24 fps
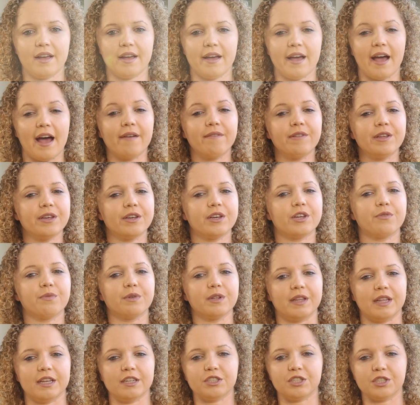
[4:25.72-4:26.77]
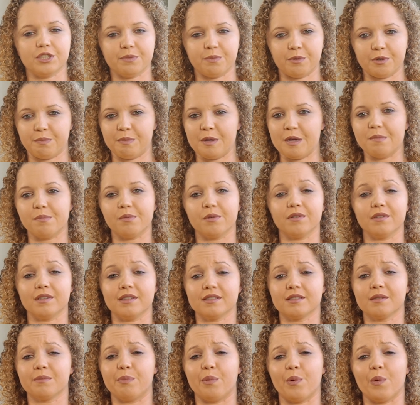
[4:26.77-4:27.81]
Having a good relationship with people
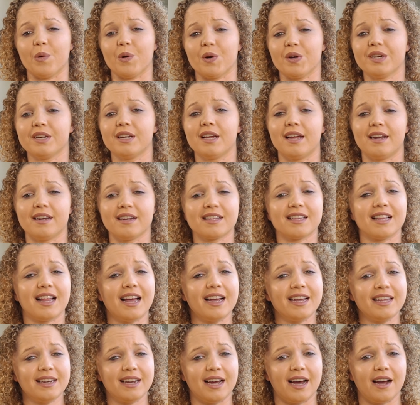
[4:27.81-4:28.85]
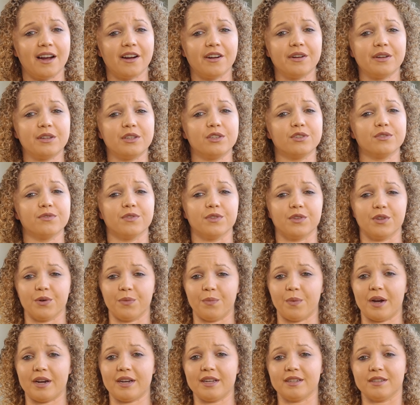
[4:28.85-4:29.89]
is important, and a client hiring you for their
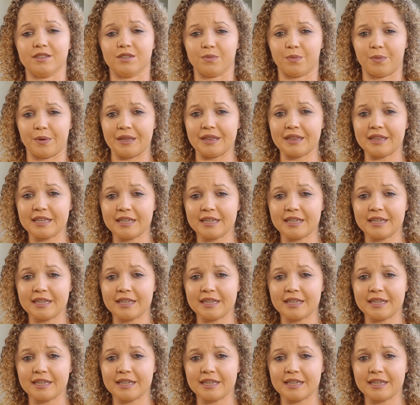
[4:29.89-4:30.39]
wedding is one